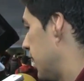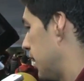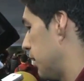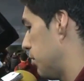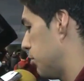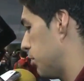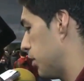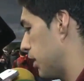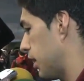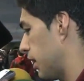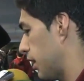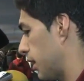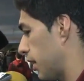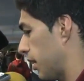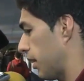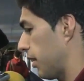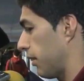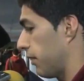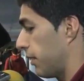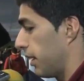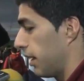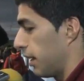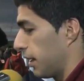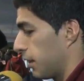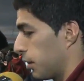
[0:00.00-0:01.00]
is true we
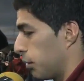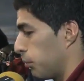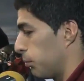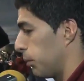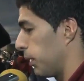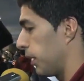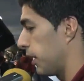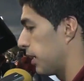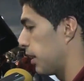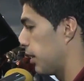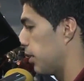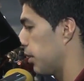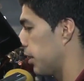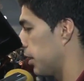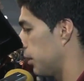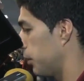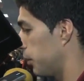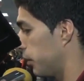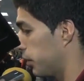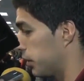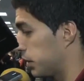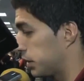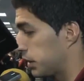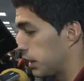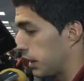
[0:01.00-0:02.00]
played against a strong
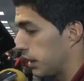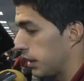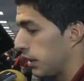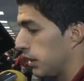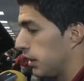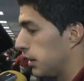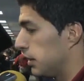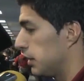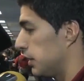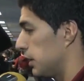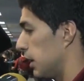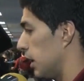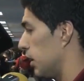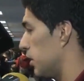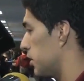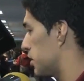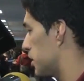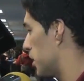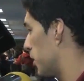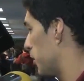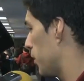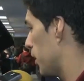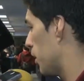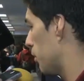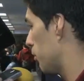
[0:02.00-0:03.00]
opponent I had faced
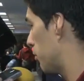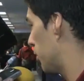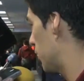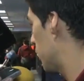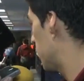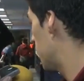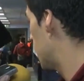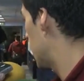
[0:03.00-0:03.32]
already,